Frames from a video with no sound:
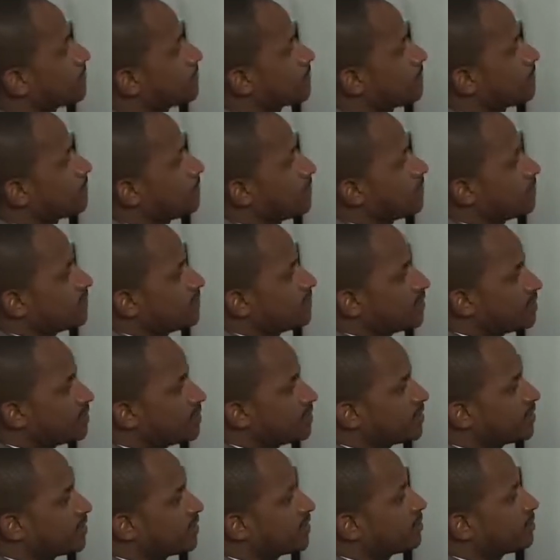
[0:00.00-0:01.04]
And then
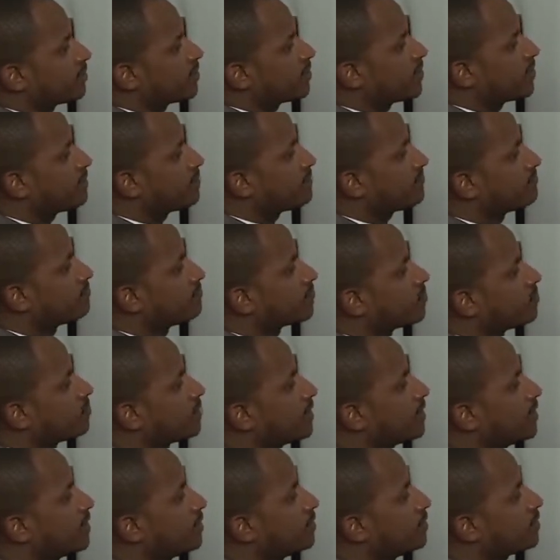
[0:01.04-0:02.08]
here we have
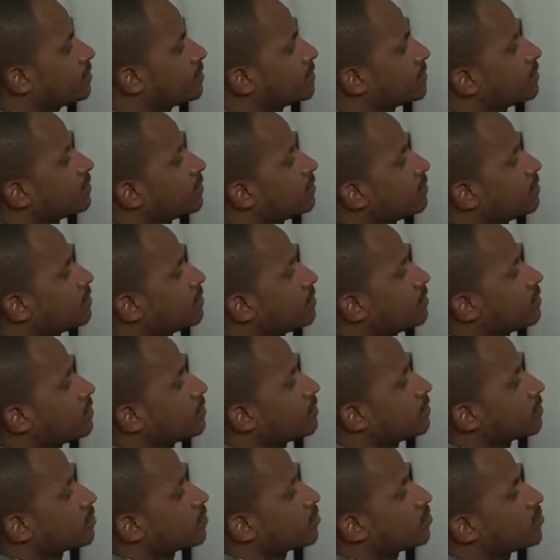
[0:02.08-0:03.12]
bromine,
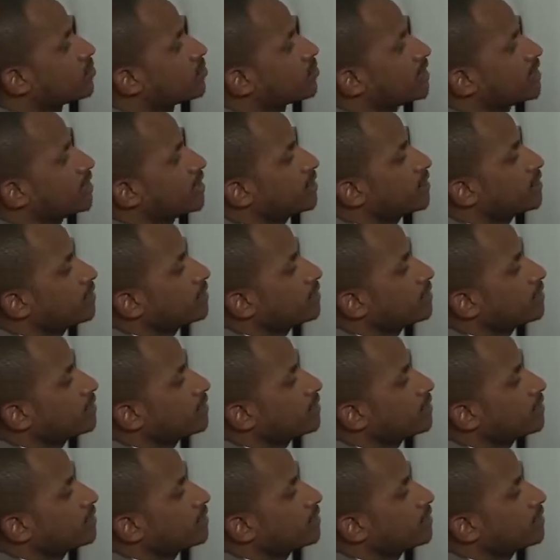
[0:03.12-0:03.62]
chlorine,